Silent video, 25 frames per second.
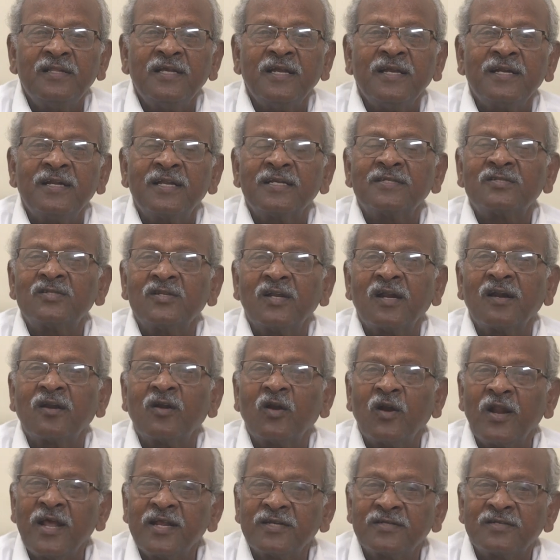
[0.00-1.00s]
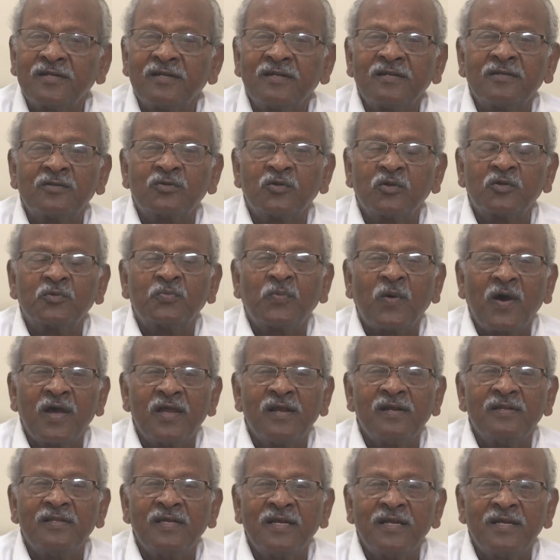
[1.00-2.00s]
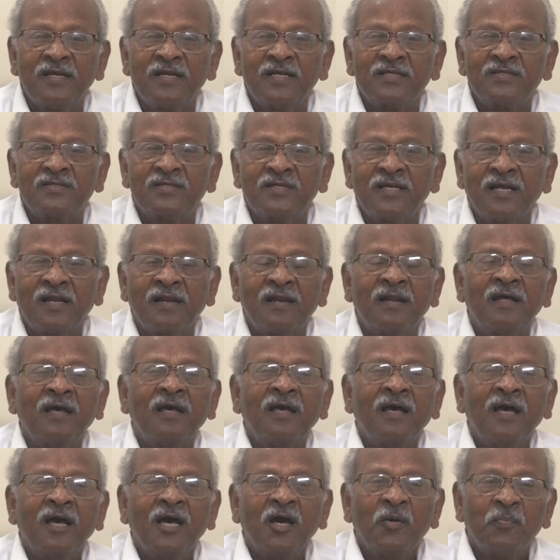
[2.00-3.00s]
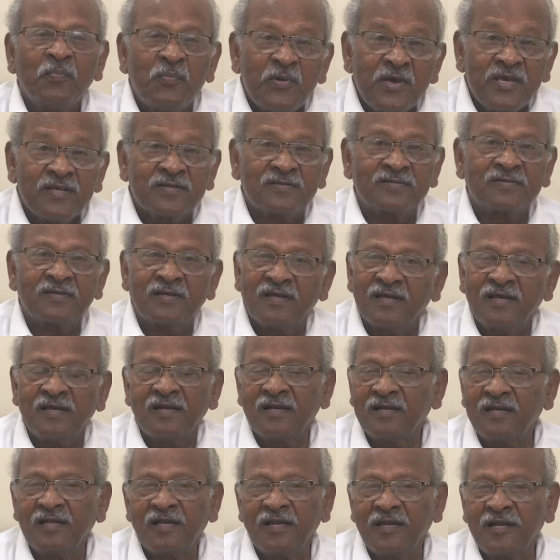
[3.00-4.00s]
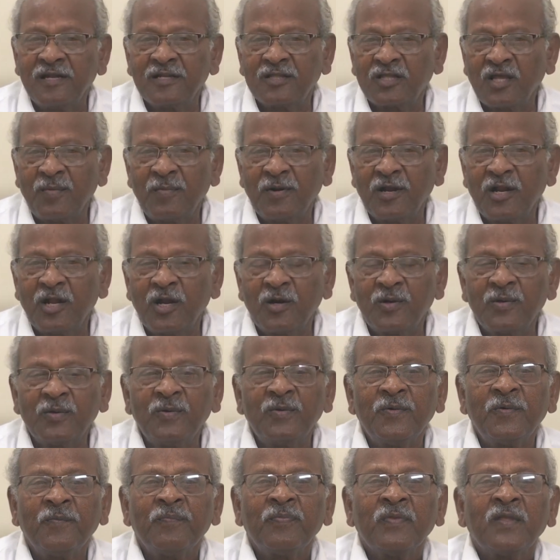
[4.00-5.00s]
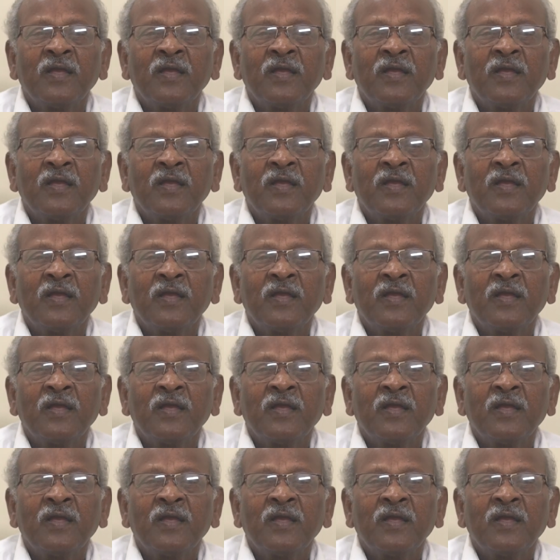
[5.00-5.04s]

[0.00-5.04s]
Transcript: the industrial relation. should spoil the industrial peace in, in Tamil Nadu.